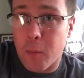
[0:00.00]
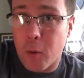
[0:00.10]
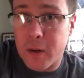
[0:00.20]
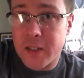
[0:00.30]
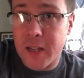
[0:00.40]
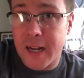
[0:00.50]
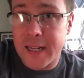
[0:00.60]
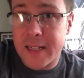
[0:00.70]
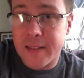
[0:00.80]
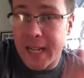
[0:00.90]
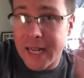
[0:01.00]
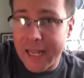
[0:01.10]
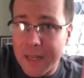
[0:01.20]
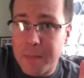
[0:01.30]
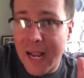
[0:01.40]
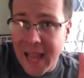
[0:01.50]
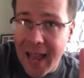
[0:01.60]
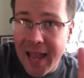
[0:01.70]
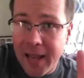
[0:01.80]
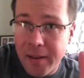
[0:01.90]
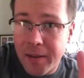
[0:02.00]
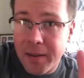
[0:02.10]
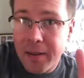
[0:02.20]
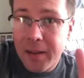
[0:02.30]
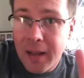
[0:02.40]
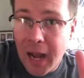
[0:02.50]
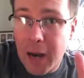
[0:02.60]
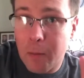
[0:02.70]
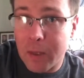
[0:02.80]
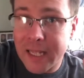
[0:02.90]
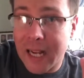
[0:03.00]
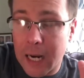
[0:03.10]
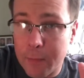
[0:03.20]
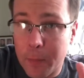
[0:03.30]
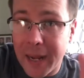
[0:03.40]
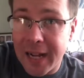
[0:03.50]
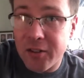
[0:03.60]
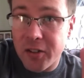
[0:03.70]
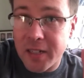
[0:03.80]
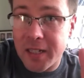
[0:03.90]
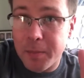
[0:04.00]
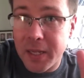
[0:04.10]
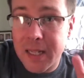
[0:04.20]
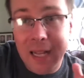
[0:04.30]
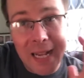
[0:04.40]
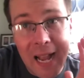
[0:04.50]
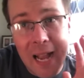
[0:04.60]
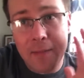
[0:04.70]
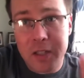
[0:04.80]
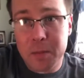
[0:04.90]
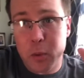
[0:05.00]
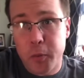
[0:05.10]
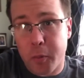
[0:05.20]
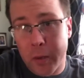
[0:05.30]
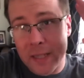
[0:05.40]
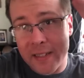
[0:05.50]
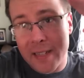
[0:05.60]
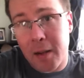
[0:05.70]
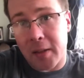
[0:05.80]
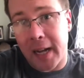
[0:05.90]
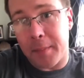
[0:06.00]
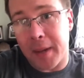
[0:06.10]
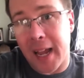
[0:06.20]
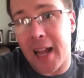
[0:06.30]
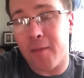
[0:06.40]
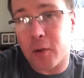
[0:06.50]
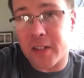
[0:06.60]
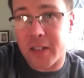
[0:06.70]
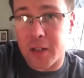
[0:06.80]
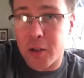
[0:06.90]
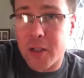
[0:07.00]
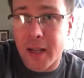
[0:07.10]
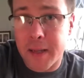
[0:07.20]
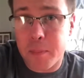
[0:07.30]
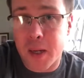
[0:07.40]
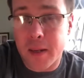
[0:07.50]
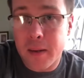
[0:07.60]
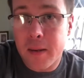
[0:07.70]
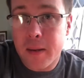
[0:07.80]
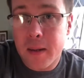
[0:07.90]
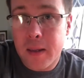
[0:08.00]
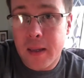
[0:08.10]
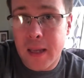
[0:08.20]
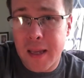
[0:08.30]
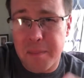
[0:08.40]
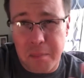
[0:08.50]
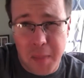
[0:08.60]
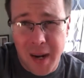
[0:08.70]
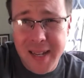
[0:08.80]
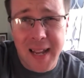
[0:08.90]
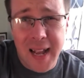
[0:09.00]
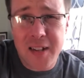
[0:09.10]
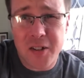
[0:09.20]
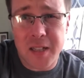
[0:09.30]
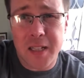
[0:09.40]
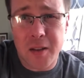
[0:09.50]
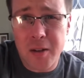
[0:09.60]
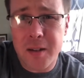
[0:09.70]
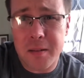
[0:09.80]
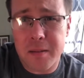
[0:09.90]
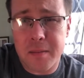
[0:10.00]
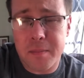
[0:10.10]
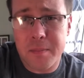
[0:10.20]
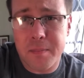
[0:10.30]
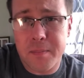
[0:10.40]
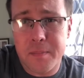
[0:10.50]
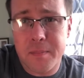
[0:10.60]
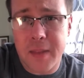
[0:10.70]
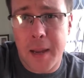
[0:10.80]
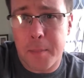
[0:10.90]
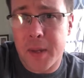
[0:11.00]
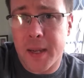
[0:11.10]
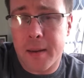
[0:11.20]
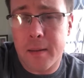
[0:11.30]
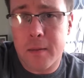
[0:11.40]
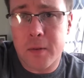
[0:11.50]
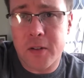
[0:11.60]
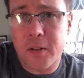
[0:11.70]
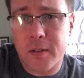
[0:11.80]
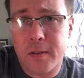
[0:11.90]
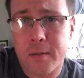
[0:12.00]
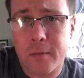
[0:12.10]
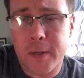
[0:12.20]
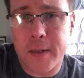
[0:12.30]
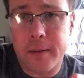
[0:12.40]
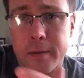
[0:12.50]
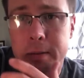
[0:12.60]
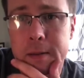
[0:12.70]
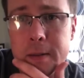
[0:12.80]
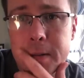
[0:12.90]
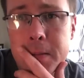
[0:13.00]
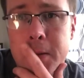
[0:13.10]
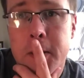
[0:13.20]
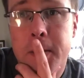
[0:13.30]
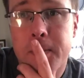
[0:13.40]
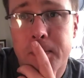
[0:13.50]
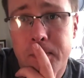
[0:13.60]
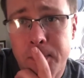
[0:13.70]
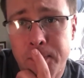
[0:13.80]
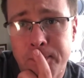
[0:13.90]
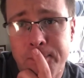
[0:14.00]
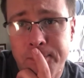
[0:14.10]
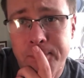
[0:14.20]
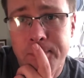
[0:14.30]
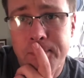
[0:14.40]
more exciting than in my head I really kind of imagined it to be. Like I have this blueprint, this outline in my head of what it's going to look like, but it might actually look that big, which is weird. Hmm.